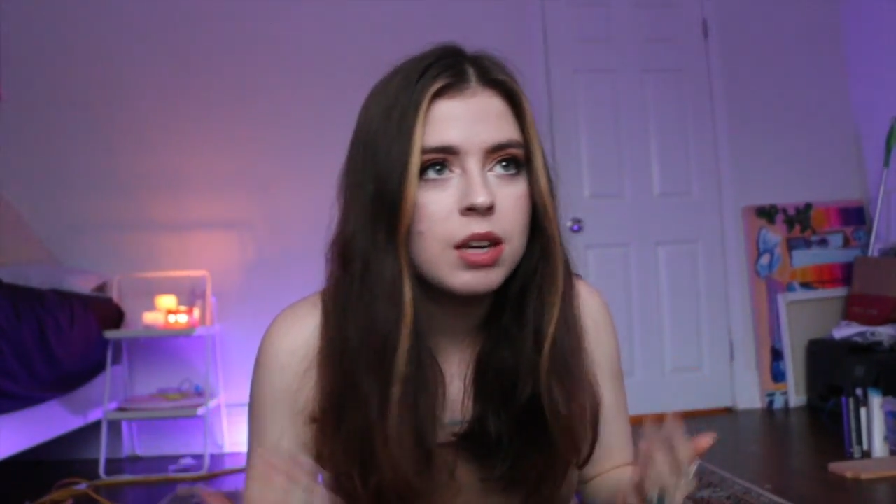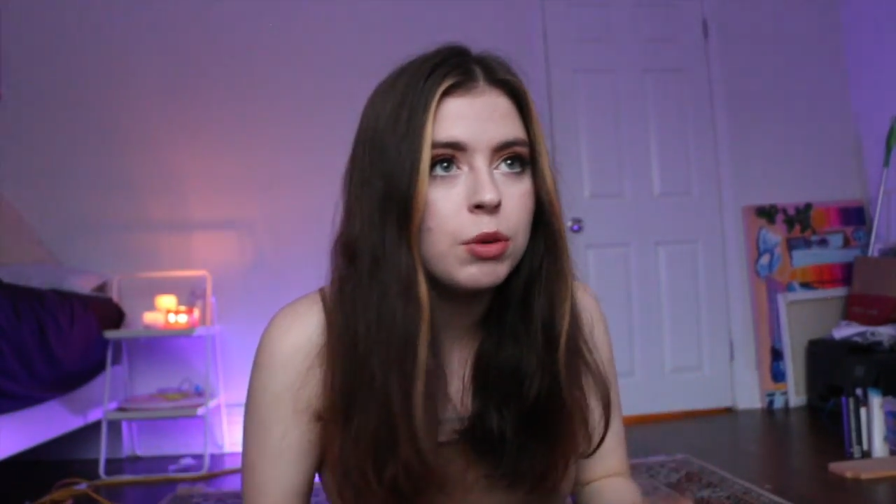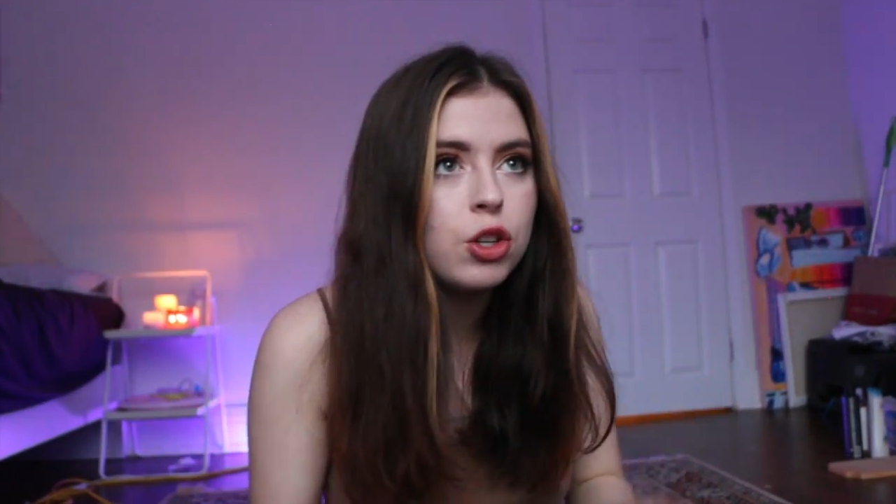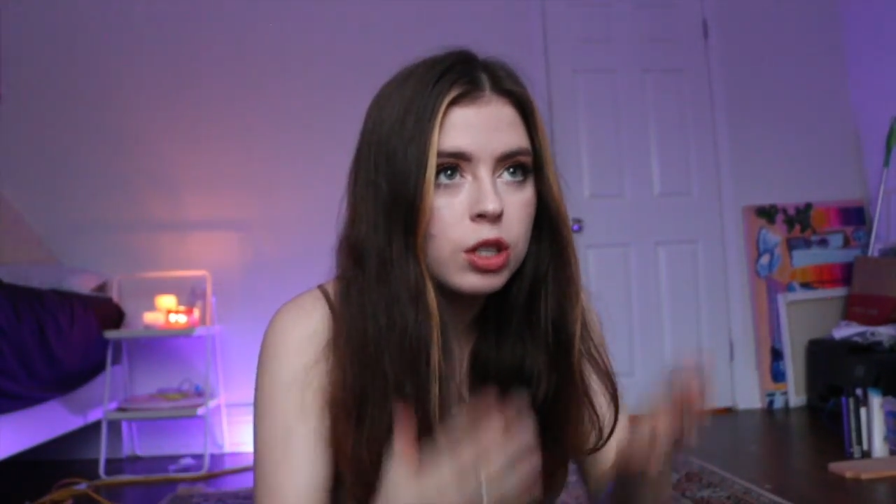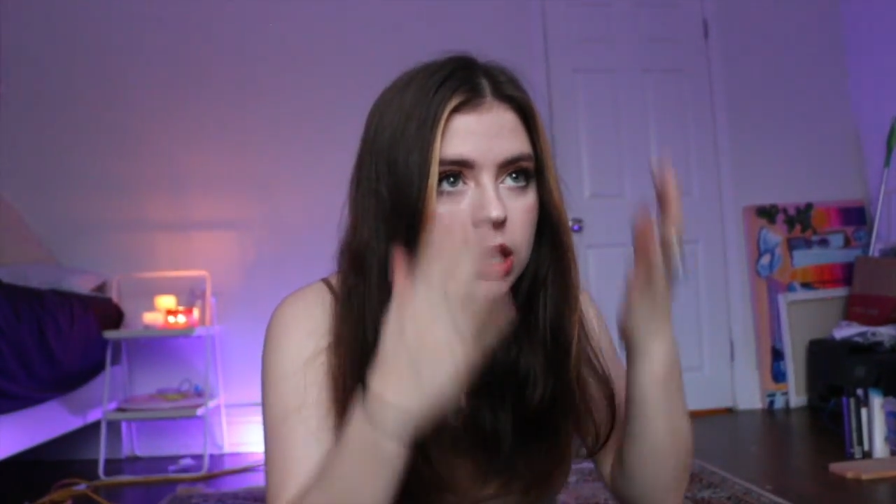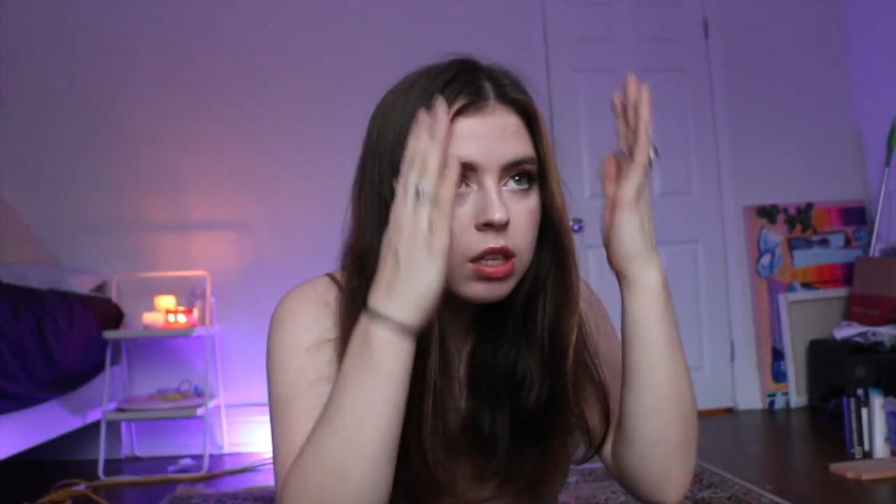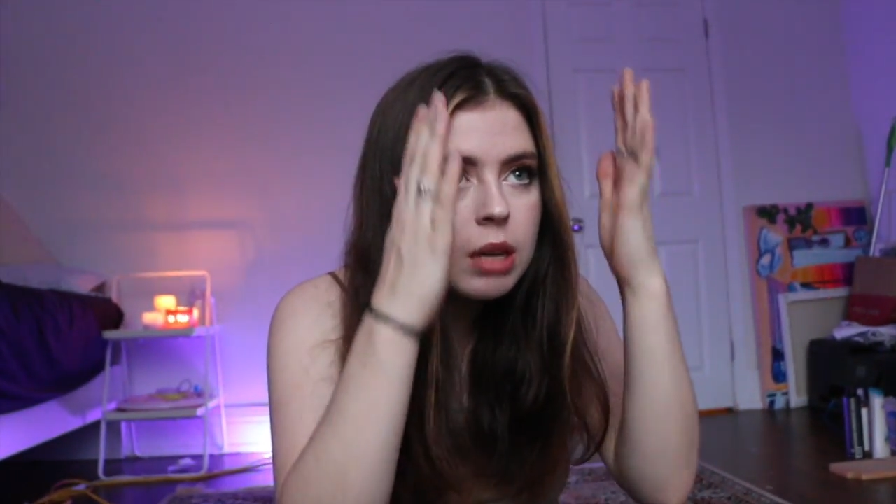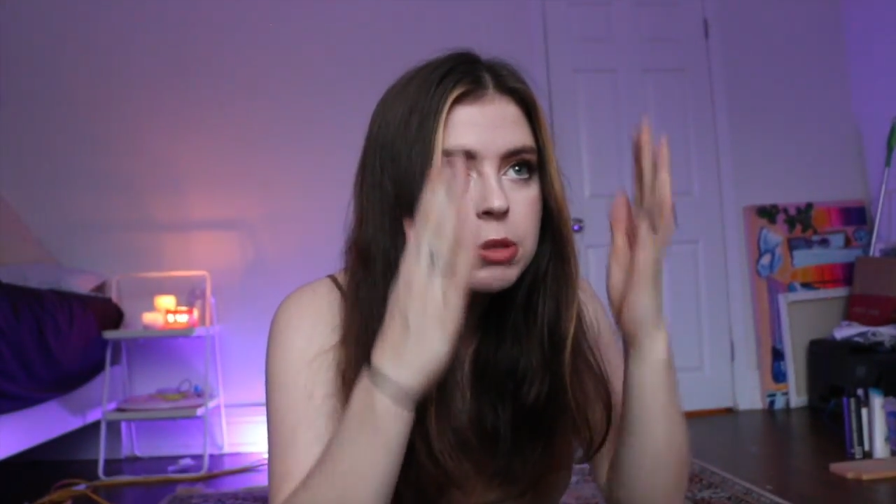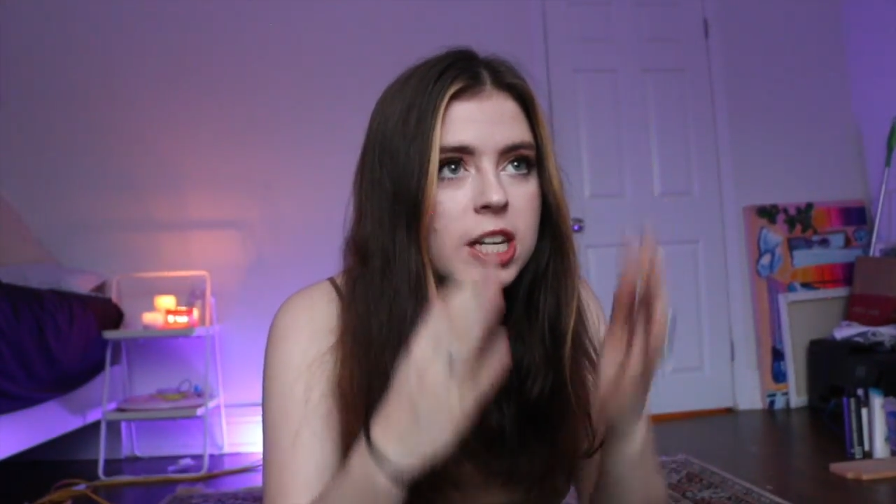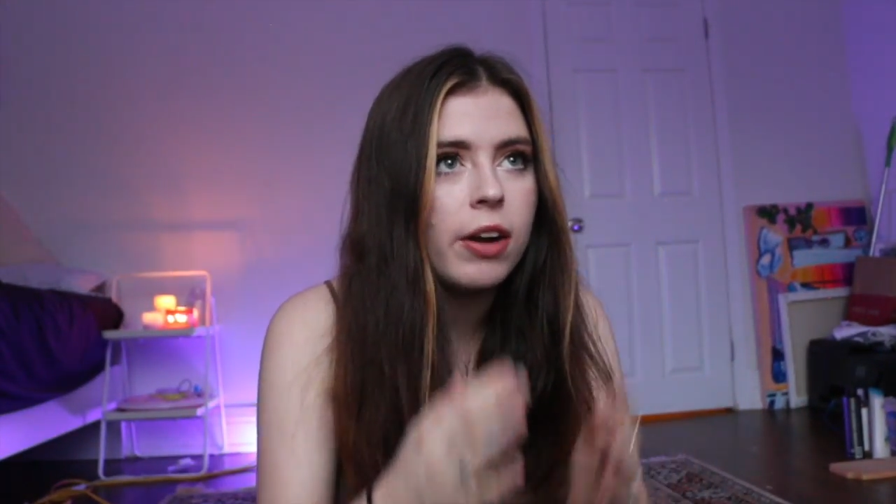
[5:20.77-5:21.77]
and he would just
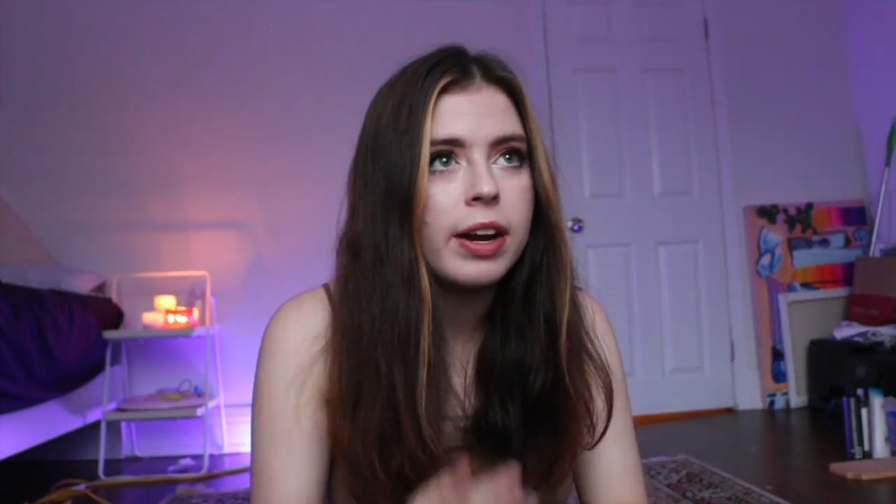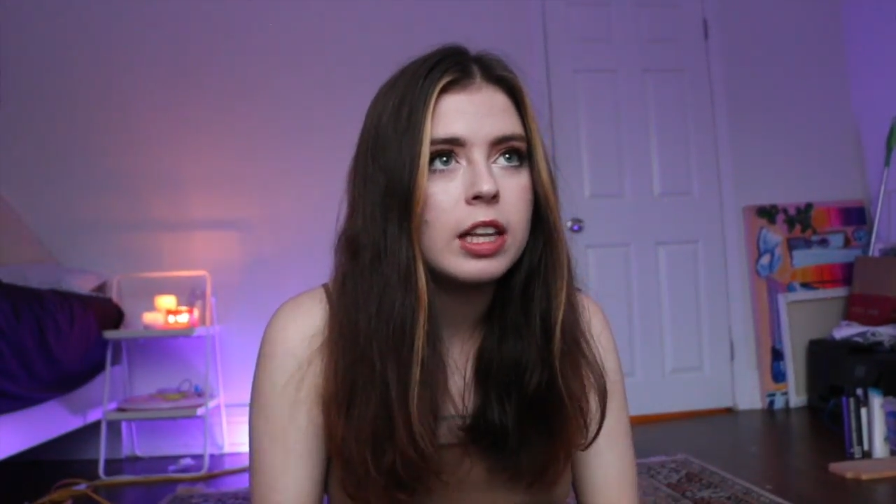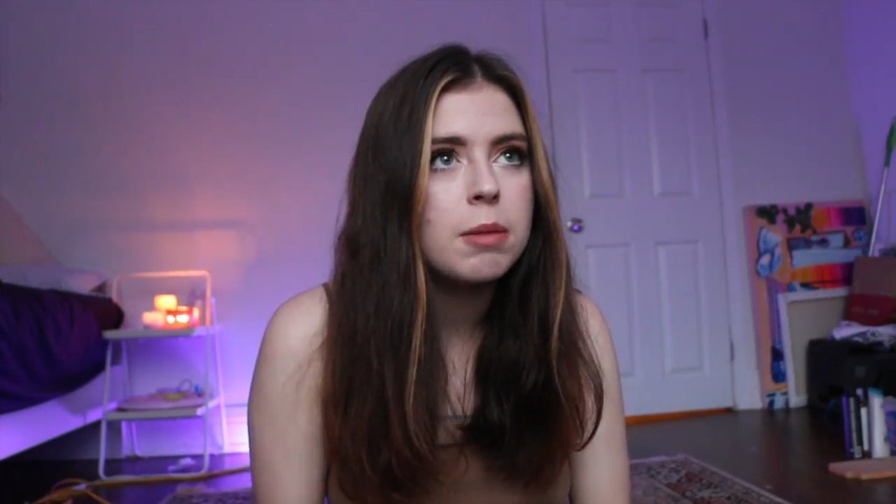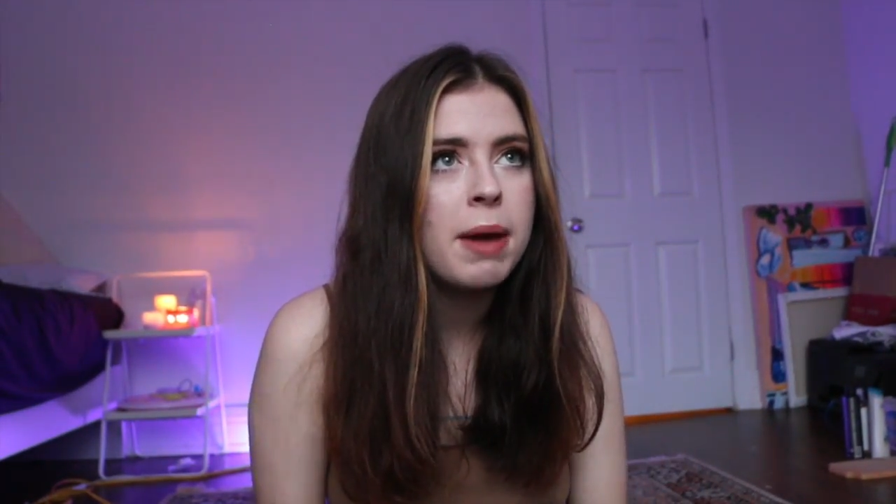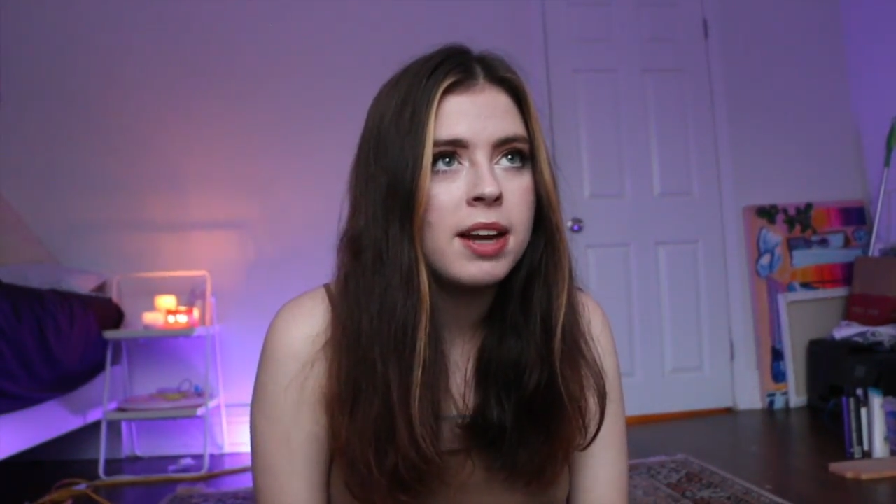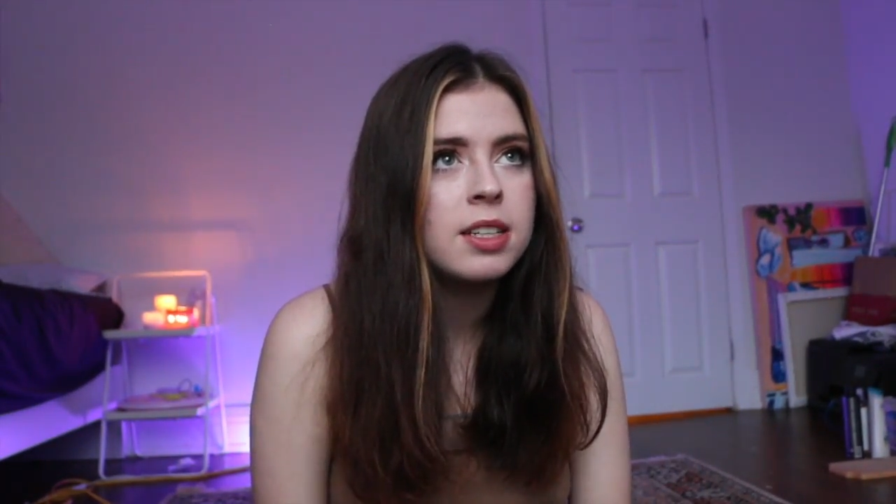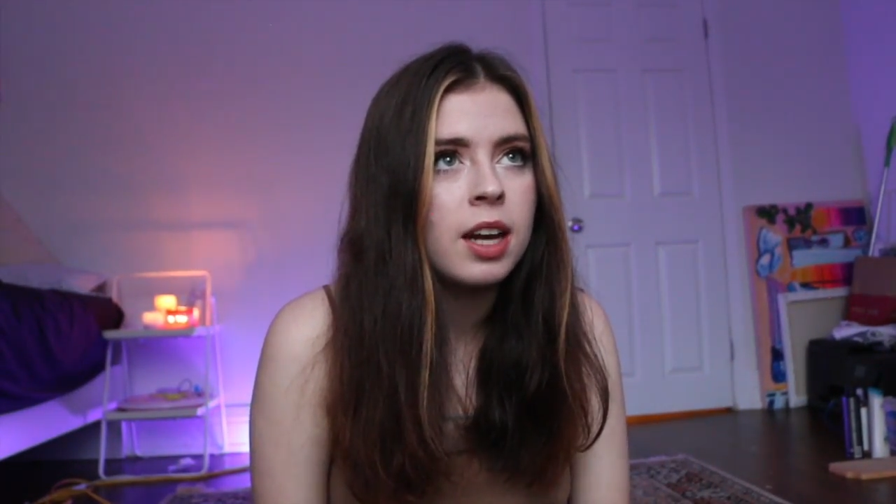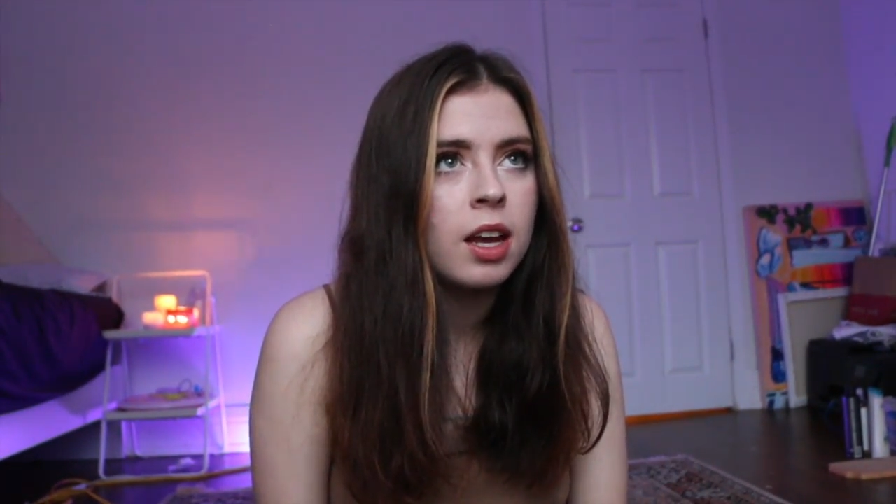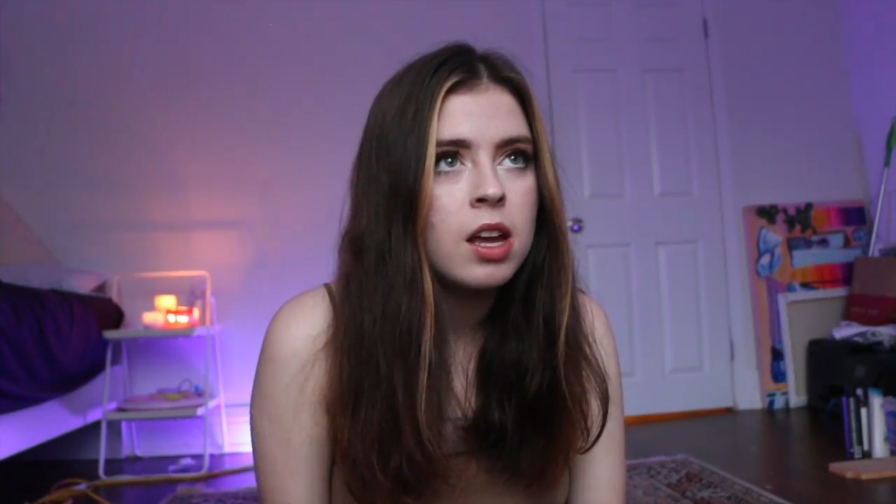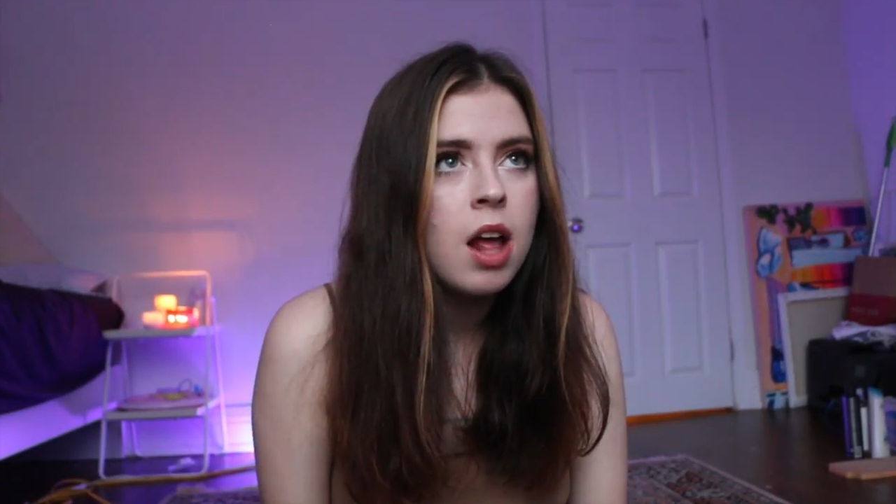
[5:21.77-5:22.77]
keep staring at the
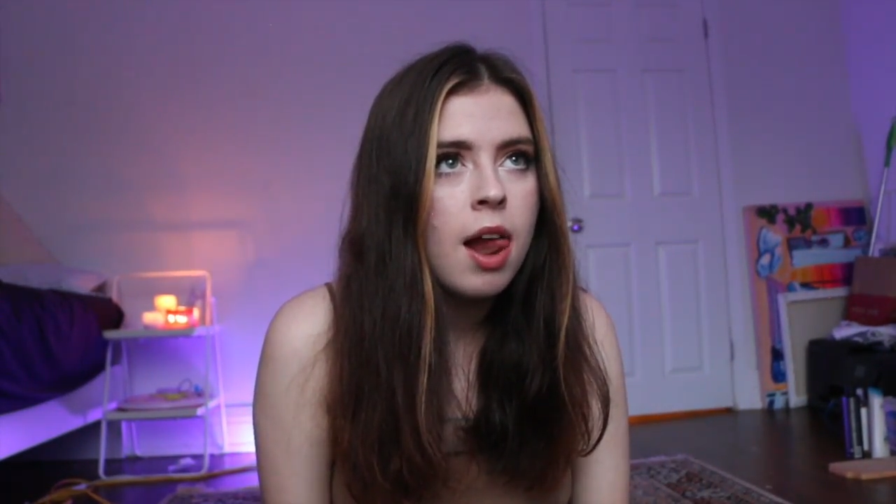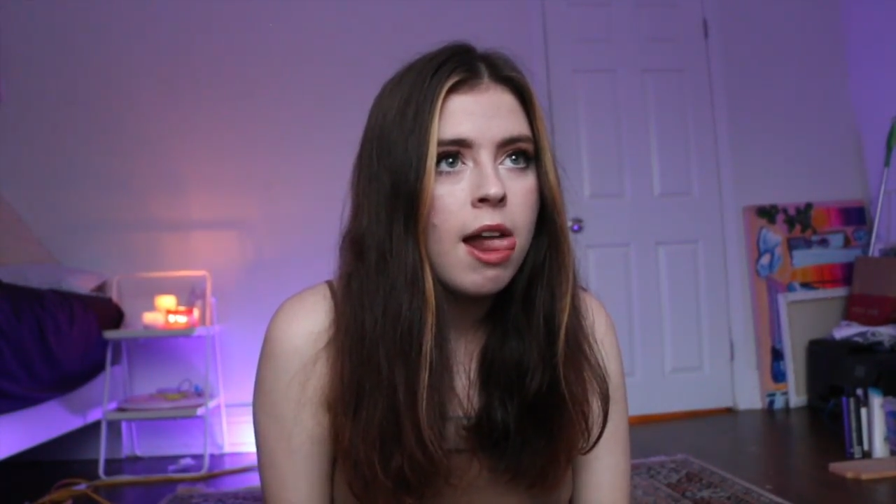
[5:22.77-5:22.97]
painting